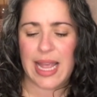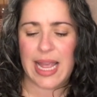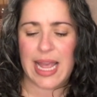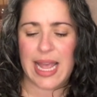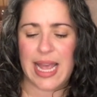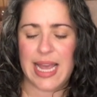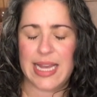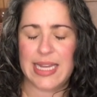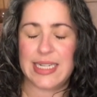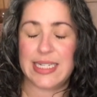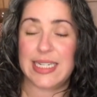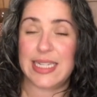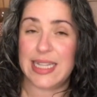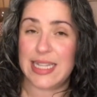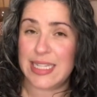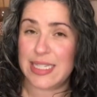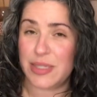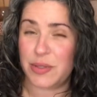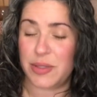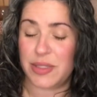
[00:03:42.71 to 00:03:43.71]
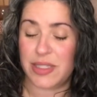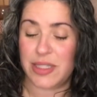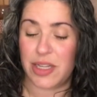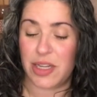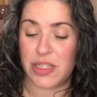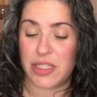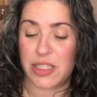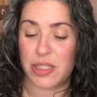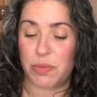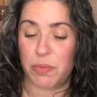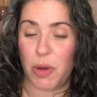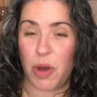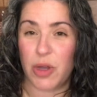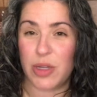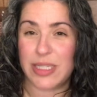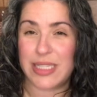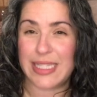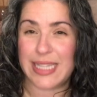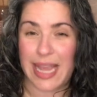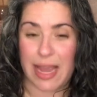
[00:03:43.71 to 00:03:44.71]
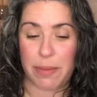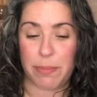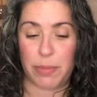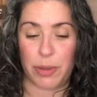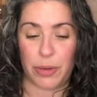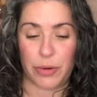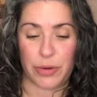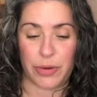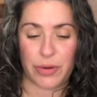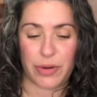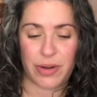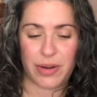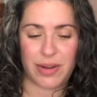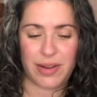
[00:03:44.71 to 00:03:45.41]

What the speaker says: and this is a small sampler.